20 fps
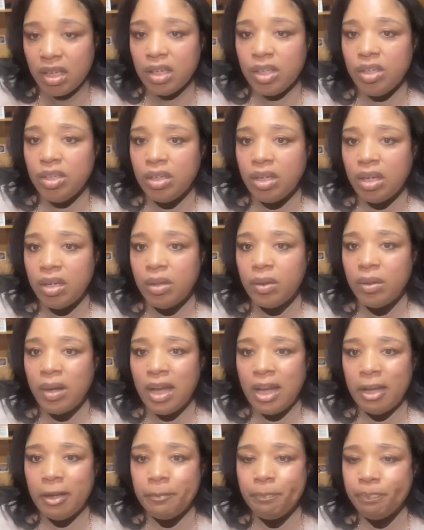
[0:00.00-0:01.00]
In
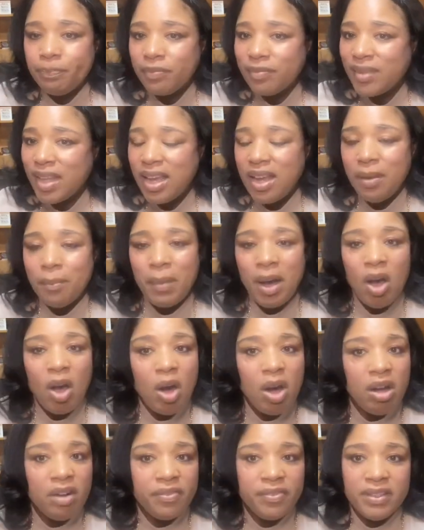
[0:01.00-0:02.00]
my
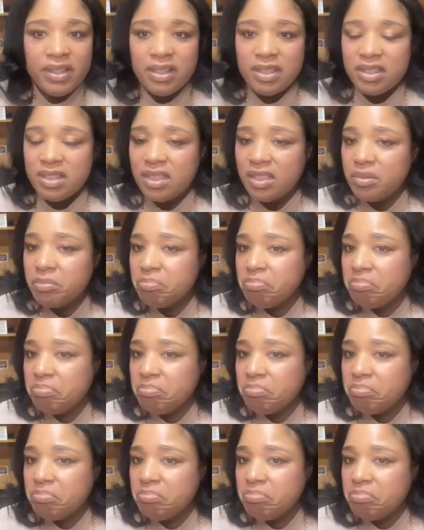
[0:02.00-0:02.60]
office,